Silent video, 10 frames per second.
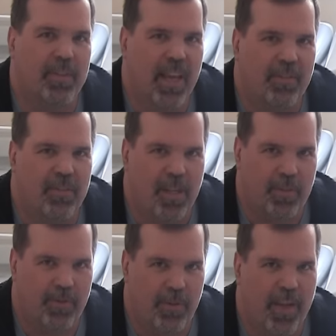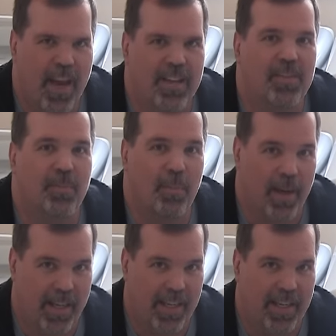to save some of you guys some
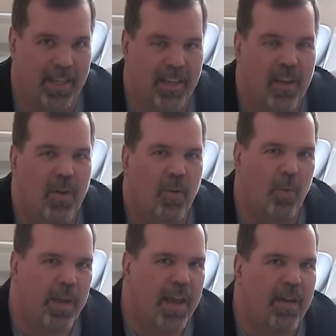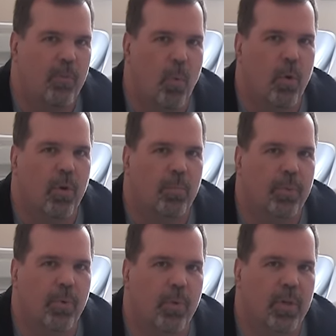money. We have
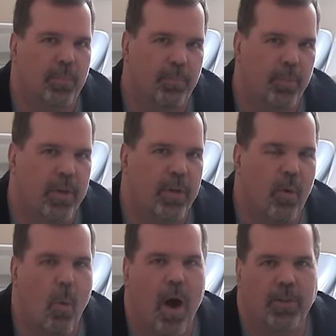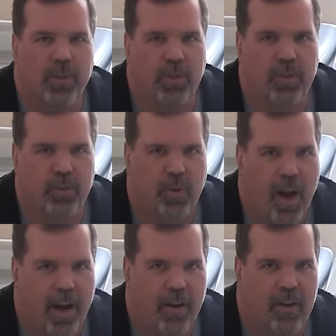Whirlpool Cabrio washer and
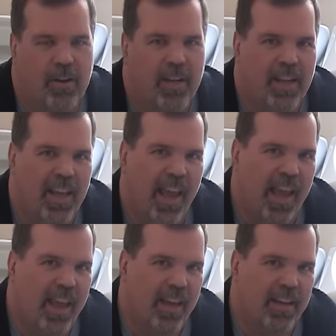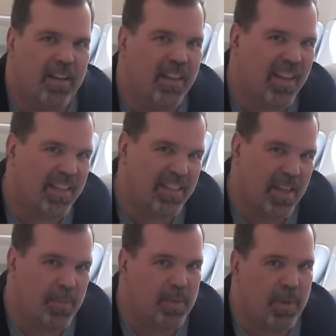dryer, and it
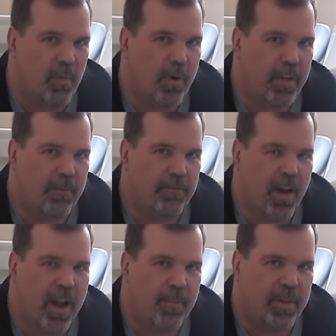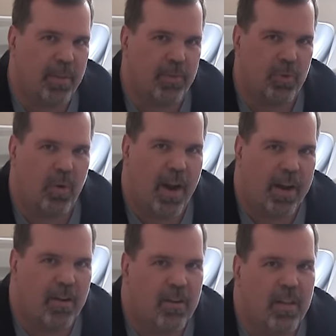seems to be working fine, but the
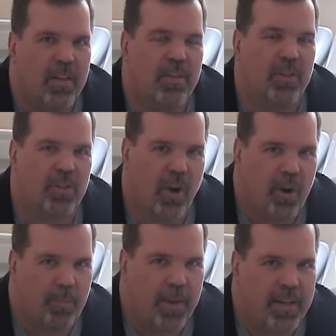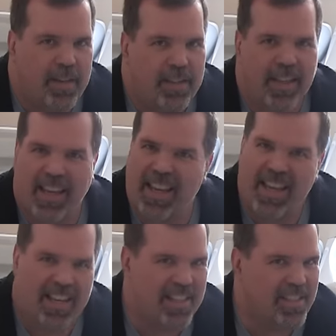dryer, the start button,
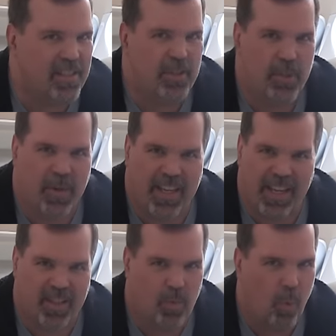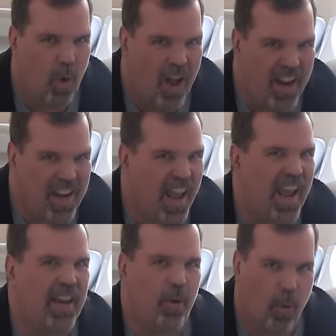it isn't doing its one
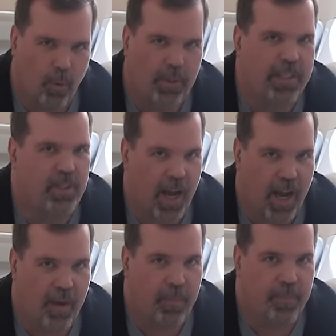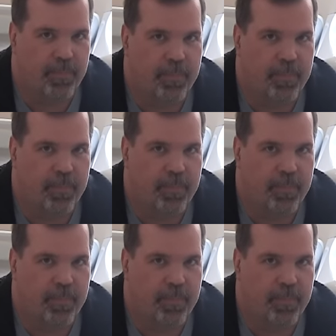and only job.